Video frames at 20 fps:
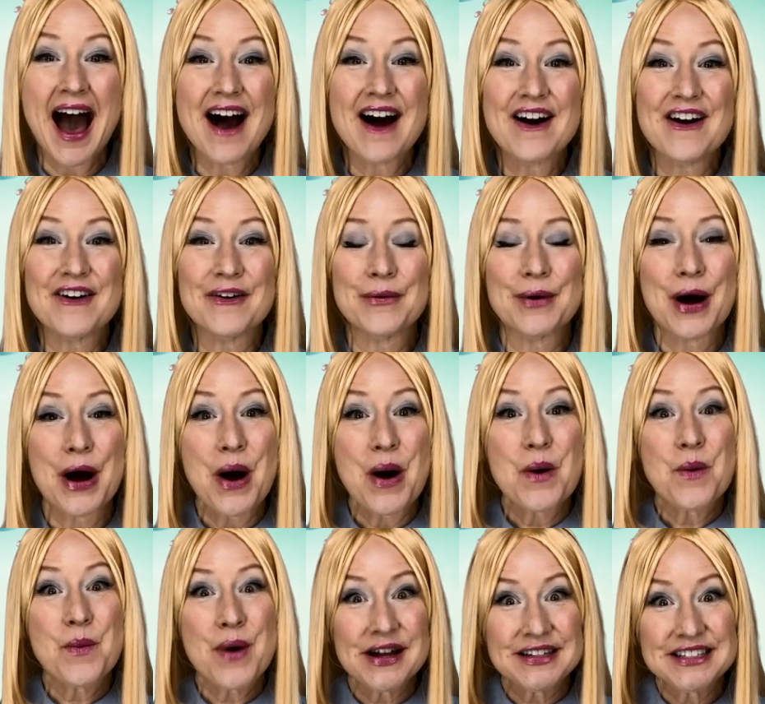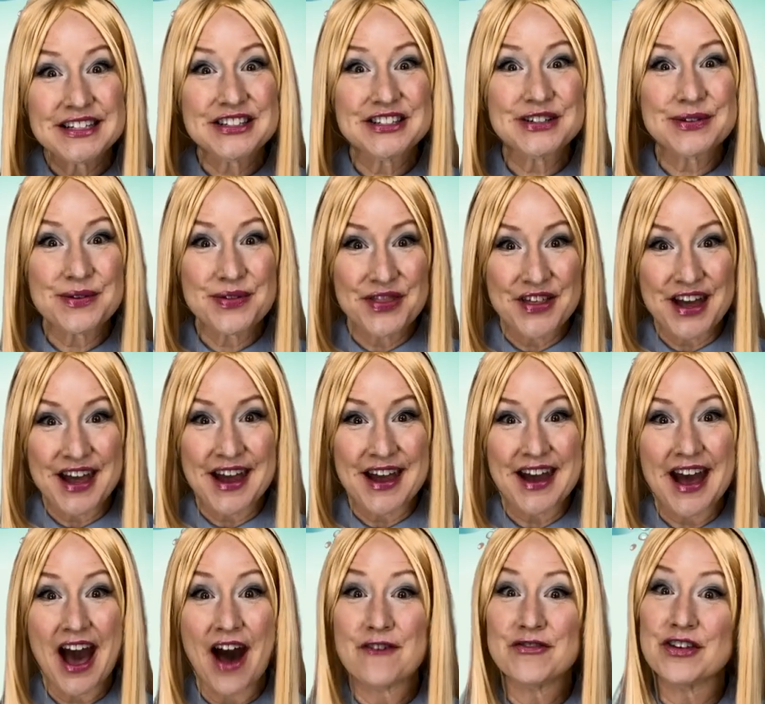Wow! What did you think
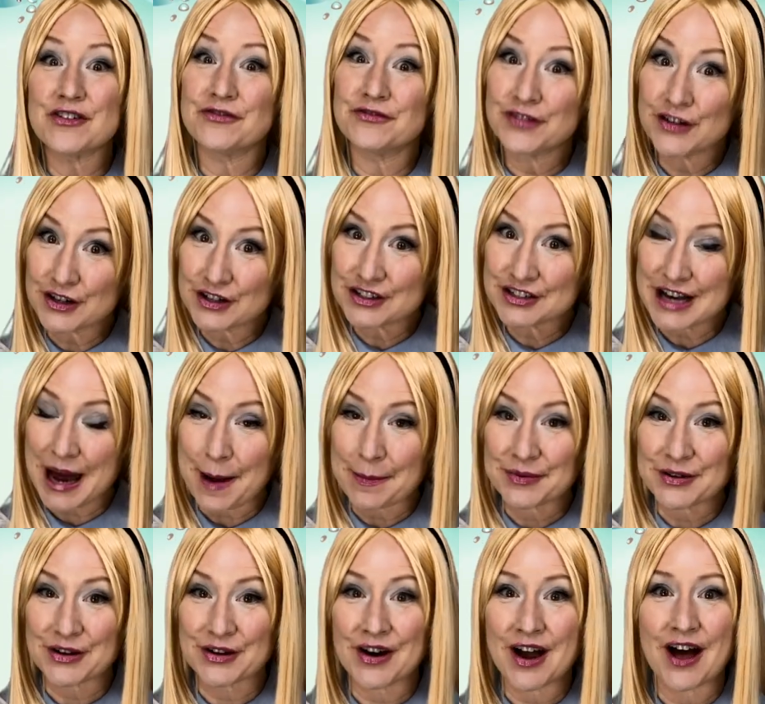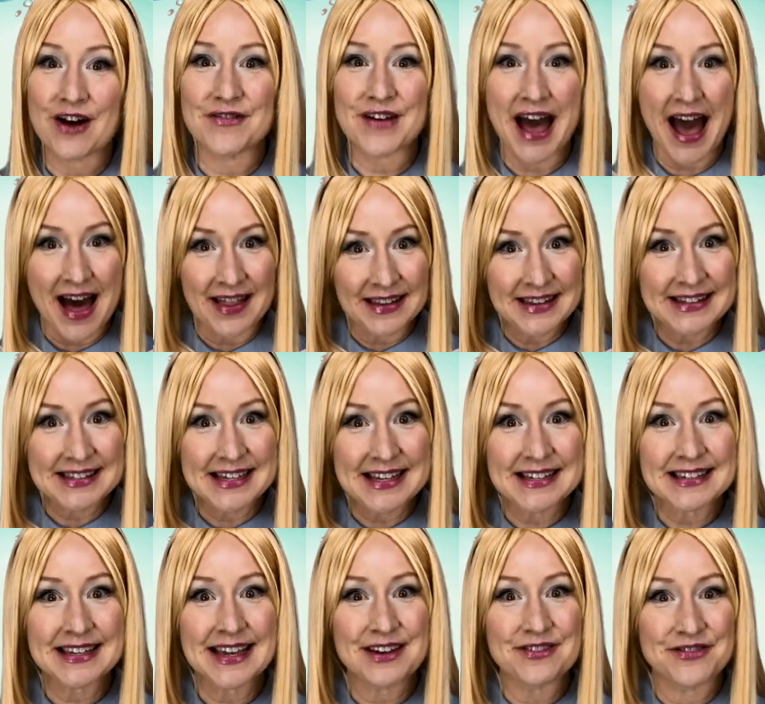of the first chapter of Alice's
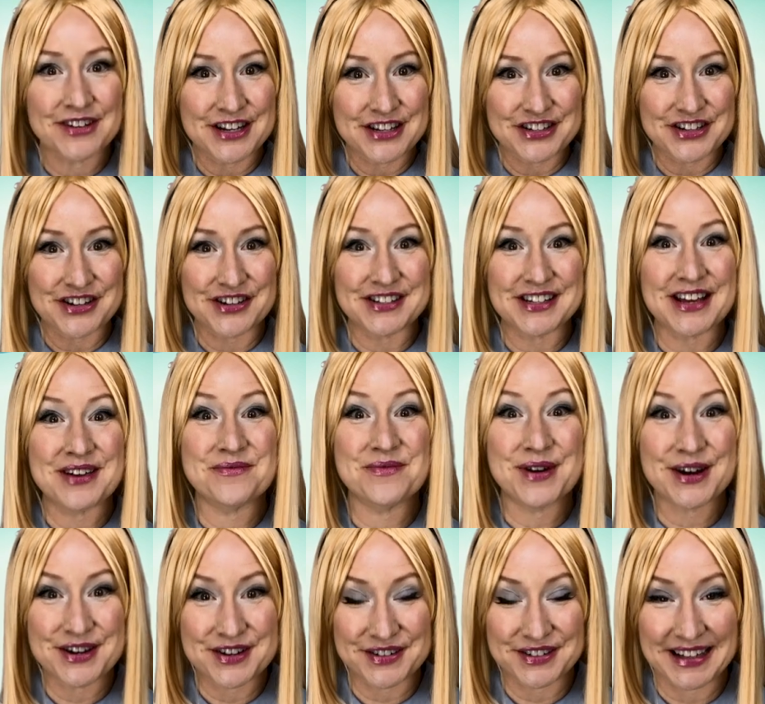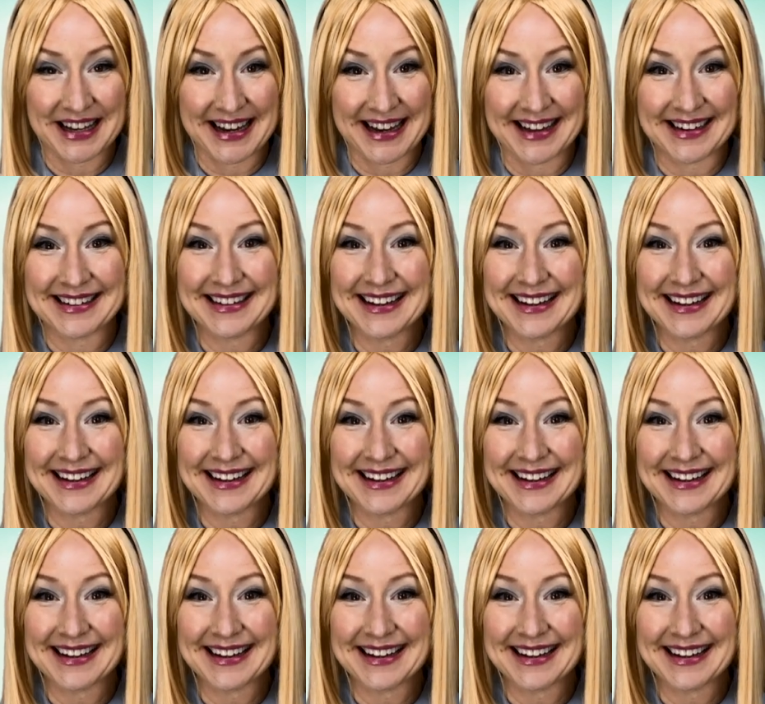Adventures in Wonderland?